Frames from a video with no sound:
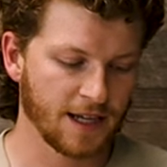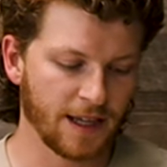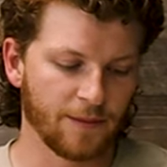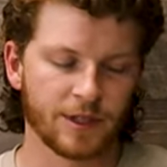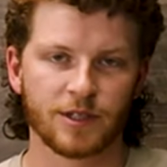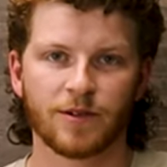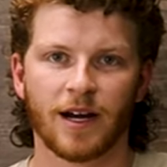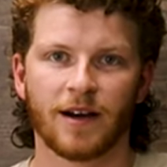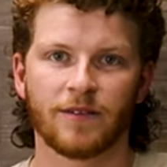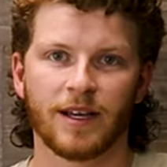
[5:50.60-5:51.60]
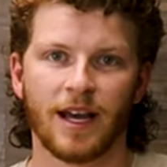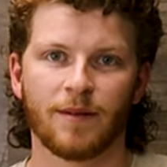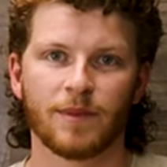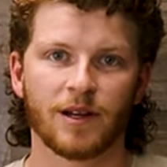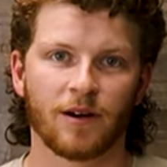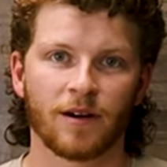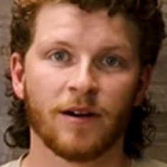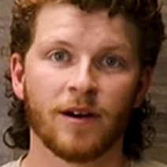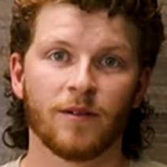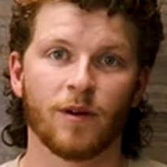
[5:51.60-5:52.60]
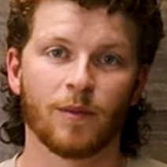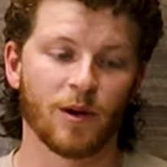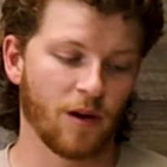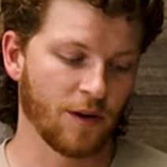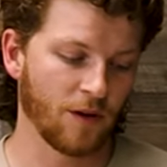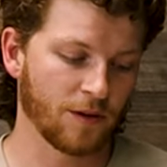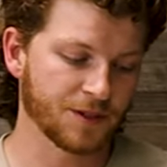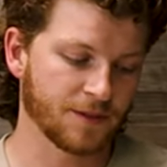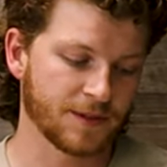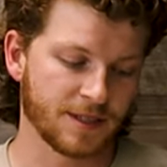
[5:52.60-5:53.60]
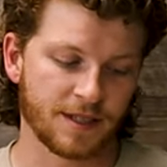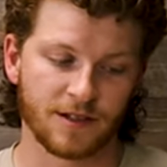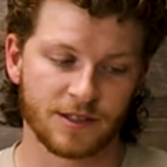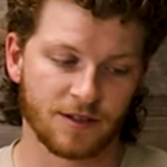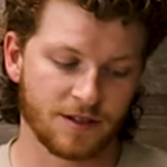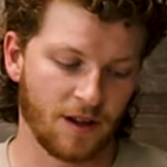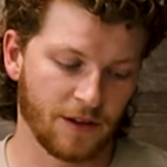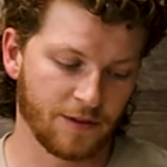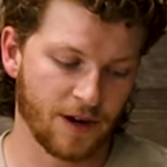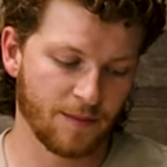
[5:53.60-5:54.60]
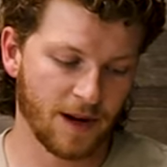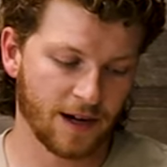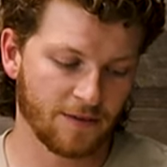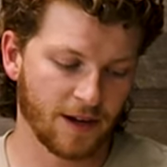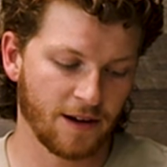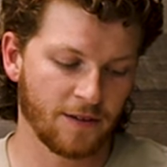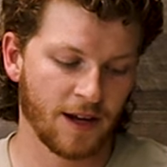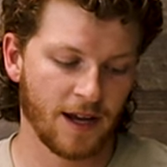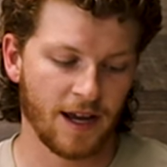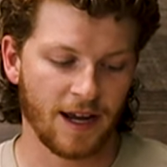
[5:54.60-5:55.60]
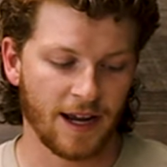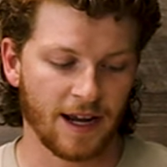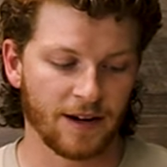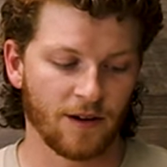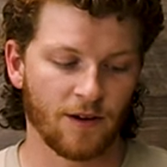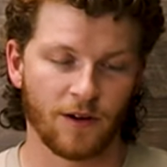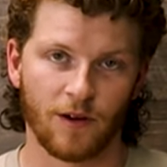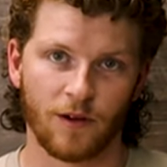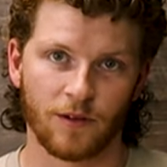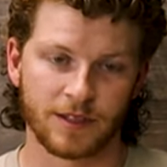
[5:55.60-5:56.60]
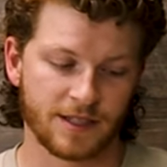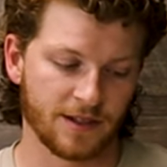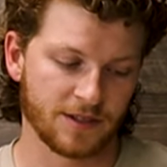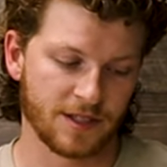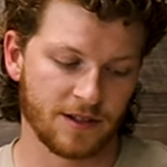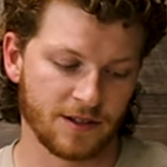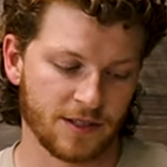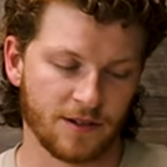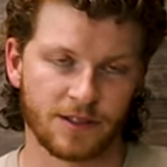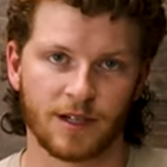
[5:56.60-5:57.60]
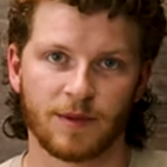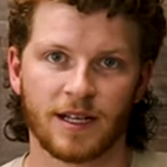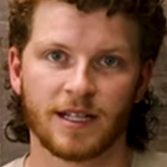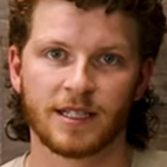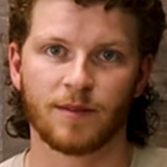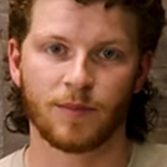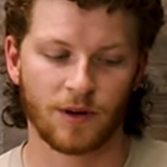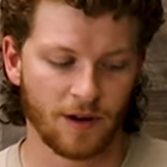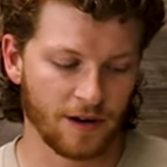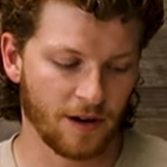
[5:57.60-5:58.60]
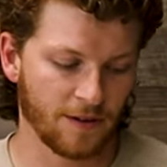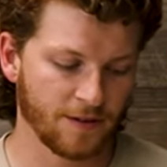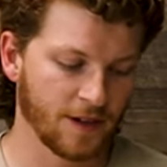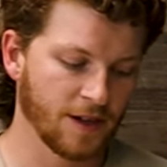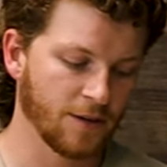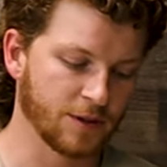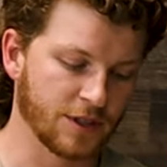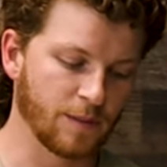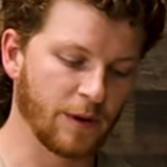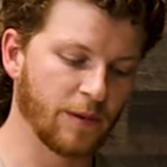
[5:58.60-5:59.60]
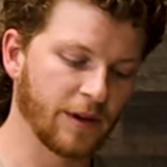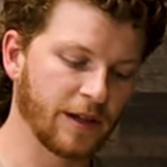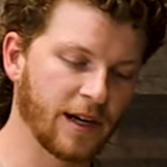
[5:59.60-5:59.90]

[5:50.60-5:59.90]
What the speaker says: And then we do have the NBR rubber on all surfaces here, so it's on the drain back valve and on all the seals here. So it's going to be easy to put on and off, which is going to be really